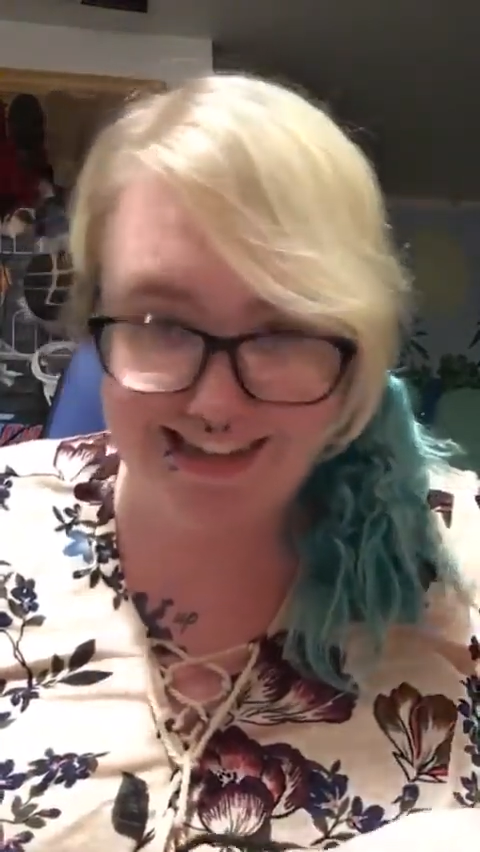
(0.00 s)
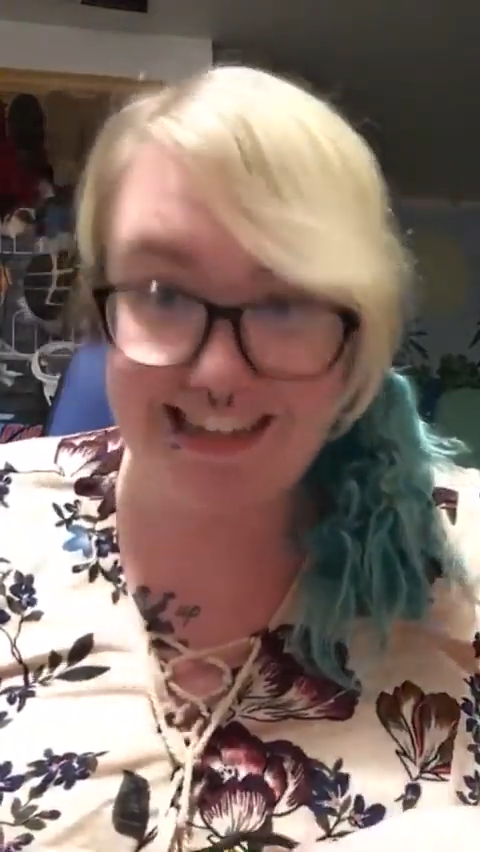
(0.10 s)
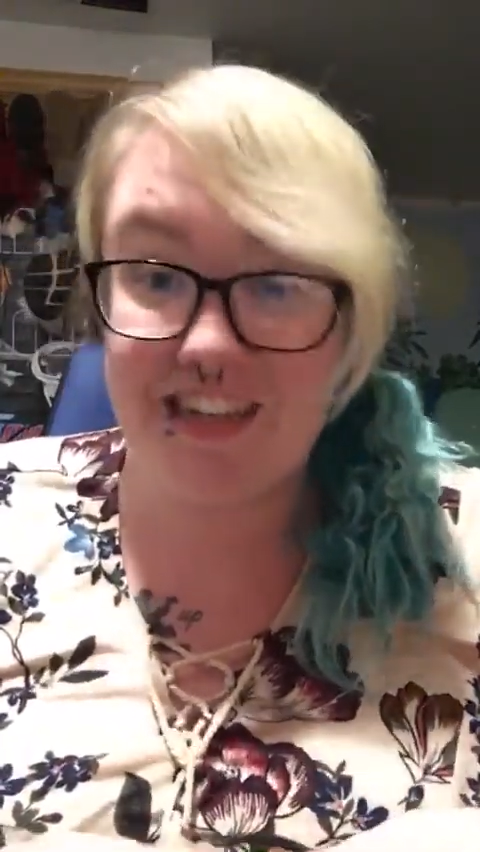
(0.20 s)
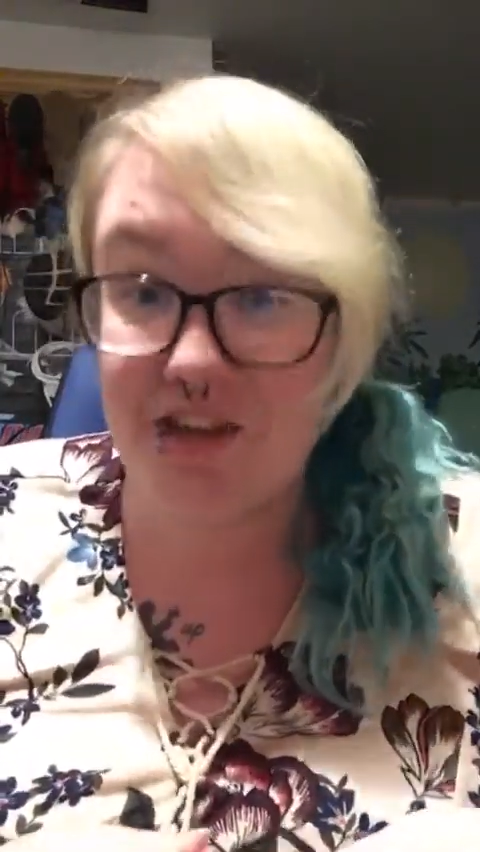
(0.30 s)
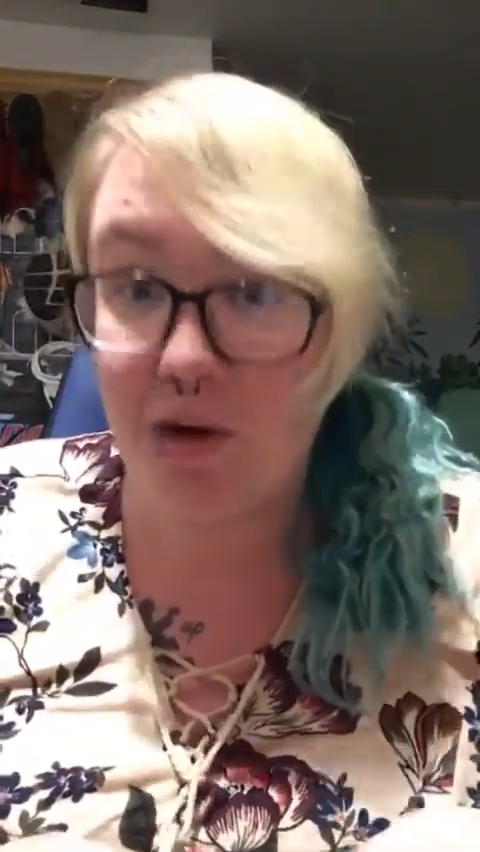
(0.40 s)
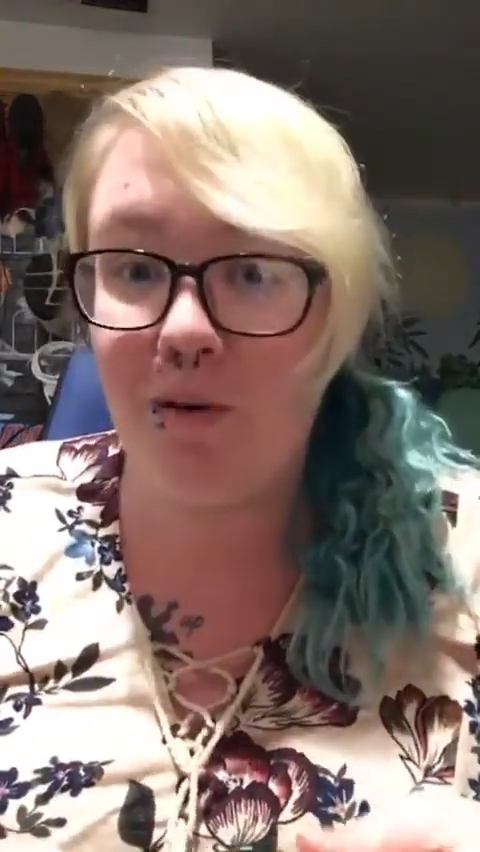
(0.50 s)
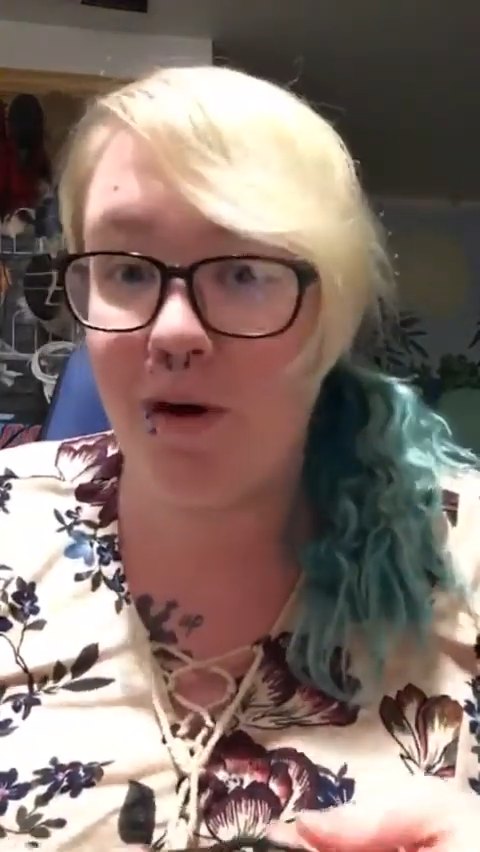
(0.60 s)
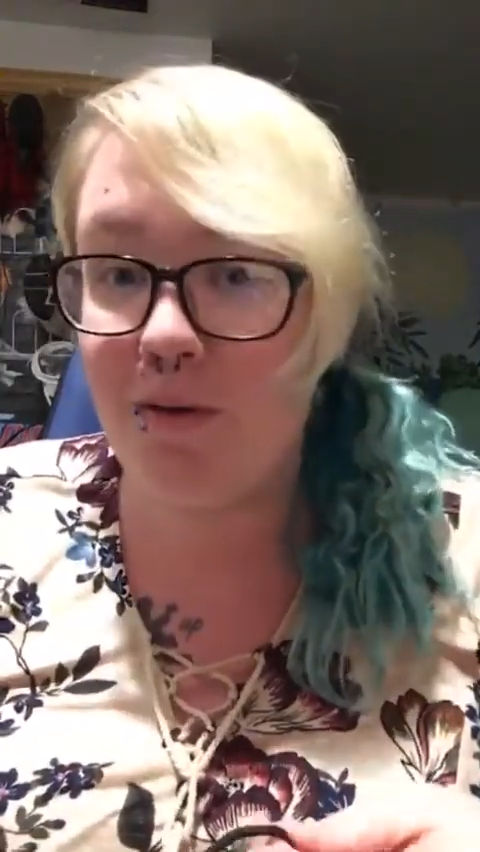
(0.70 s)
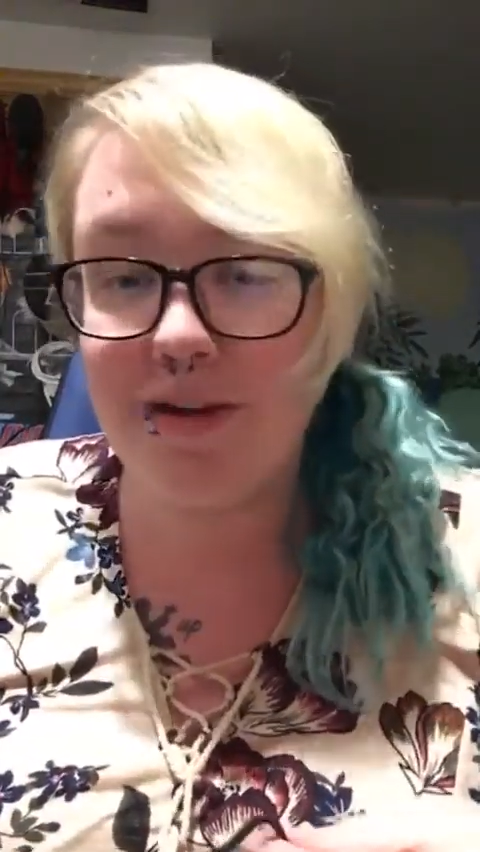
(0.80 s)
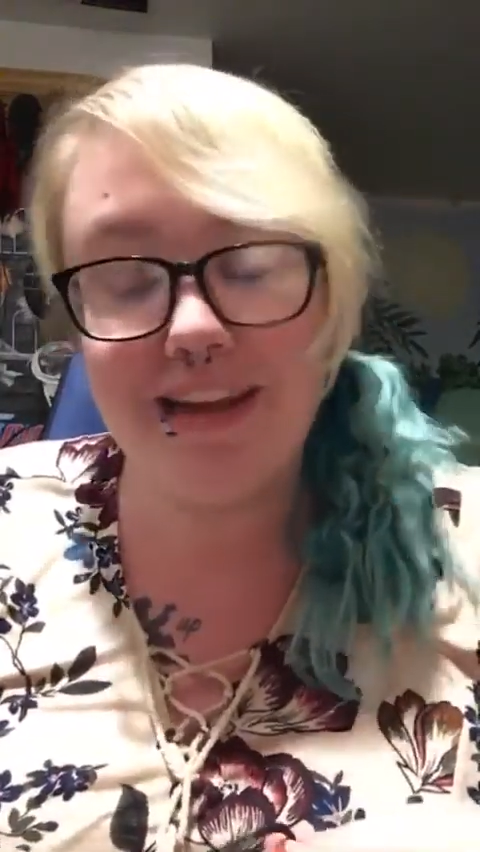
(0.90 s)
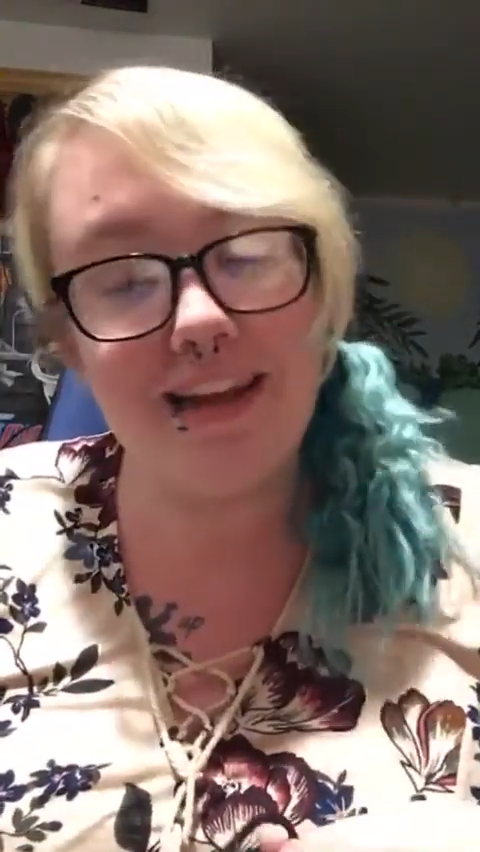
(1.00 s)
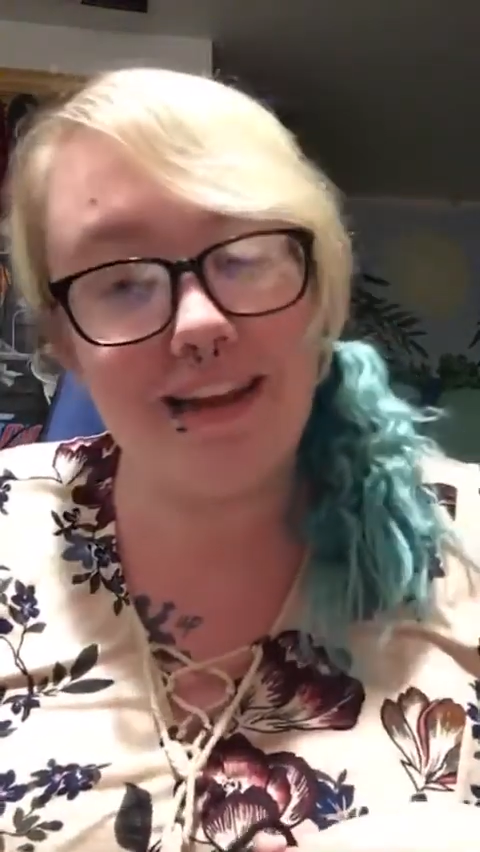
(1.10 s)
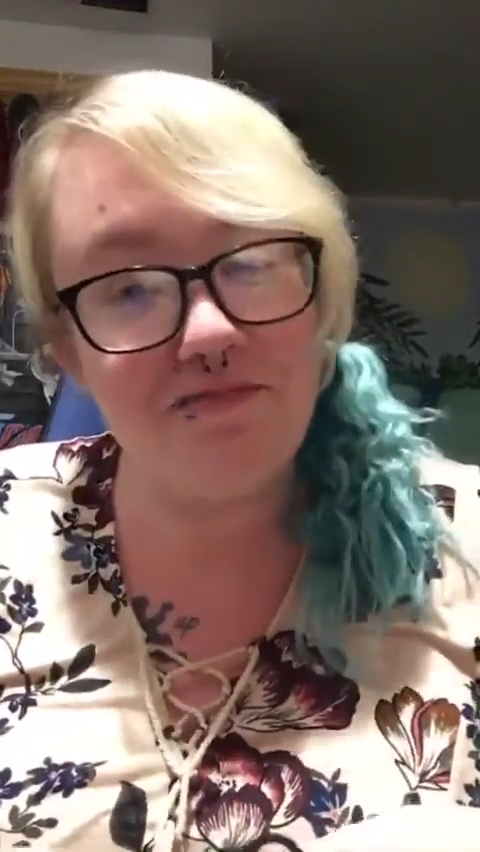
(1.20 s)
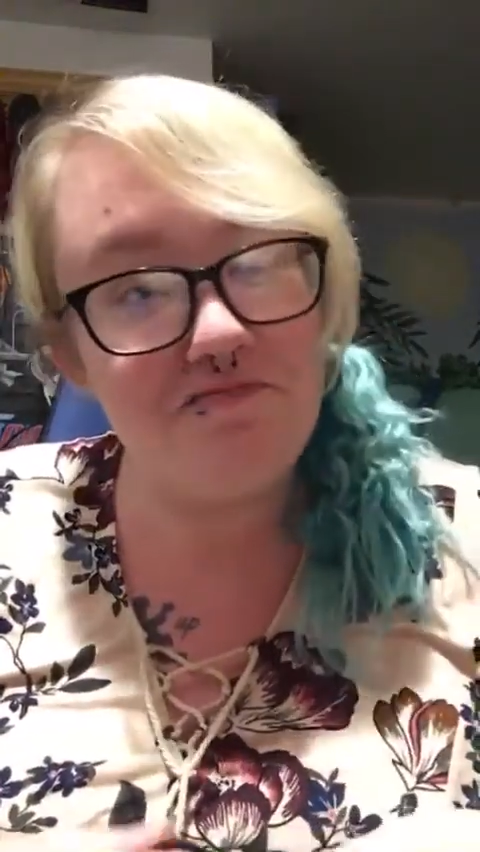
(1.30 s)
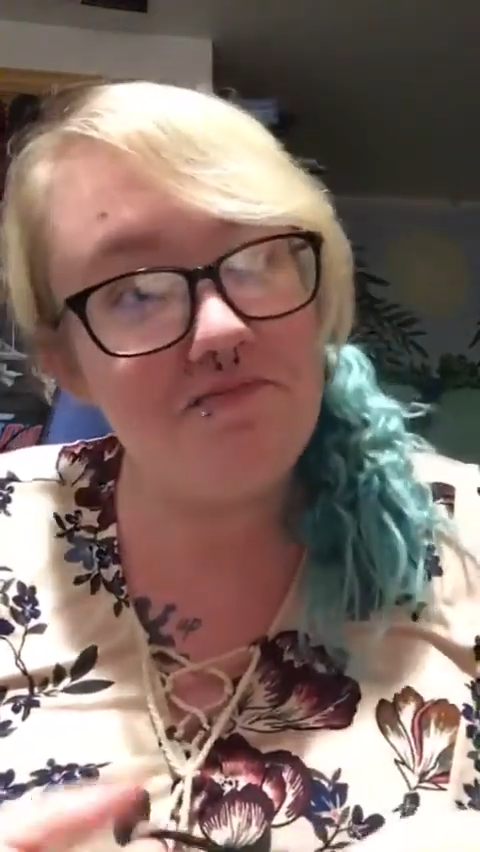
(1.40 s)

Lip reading: and didn't go all weekend.